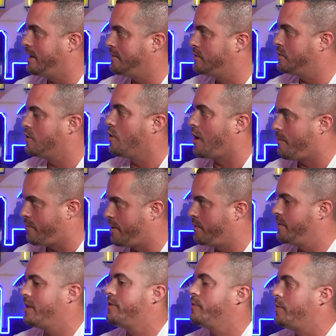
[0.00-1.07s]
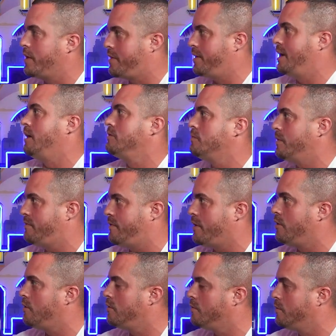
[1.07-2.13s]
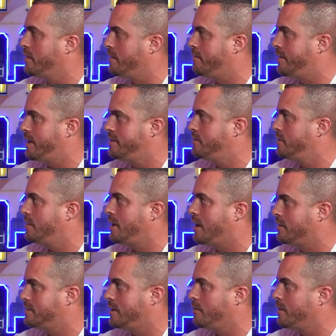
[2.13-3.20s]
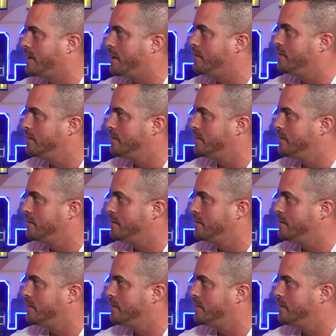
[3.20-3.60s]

have to cooperate with the feds, or how does that work out?